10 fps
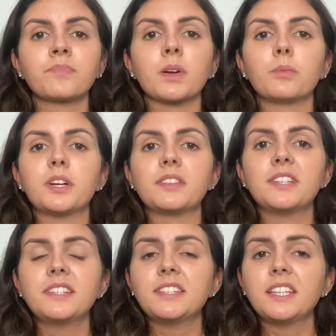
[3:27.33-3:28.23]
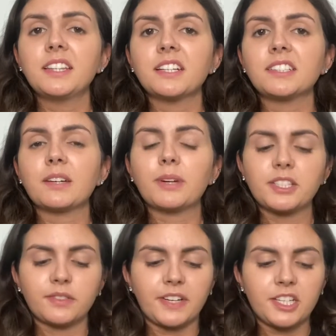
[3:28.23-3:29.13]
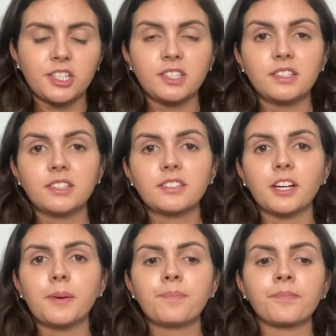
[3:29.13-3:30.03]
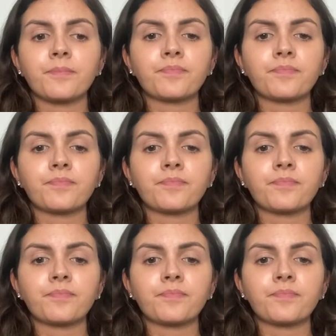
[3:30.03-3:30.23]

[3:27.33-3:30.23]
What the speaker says: With Disney, there's a reservation system.